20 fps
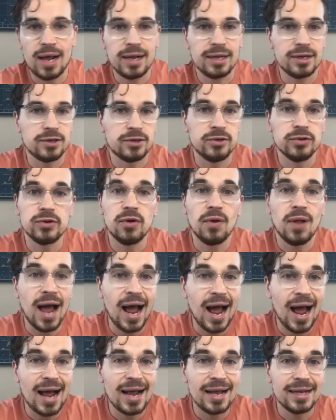Google
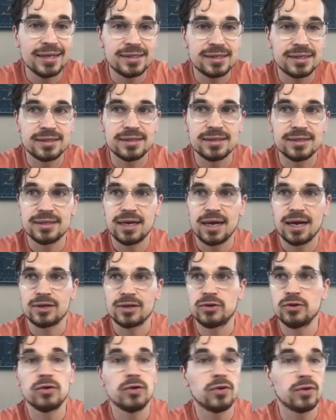ads,
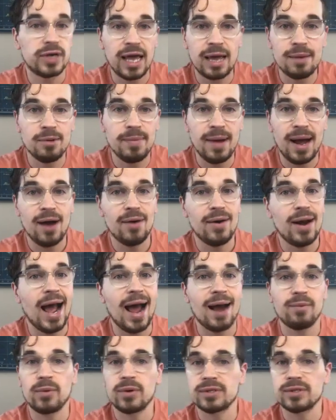Google came about,
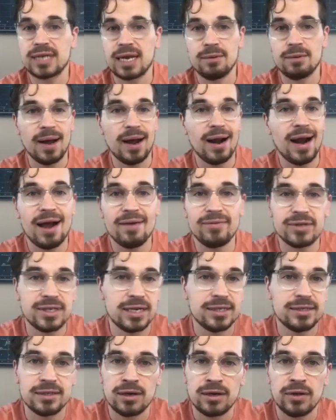AdWords came about,
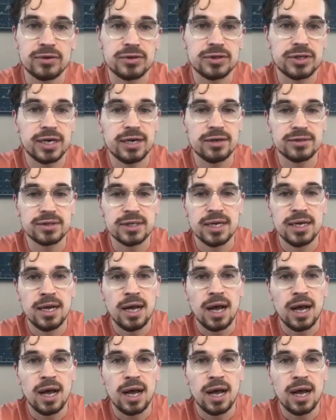advertising, all those channels,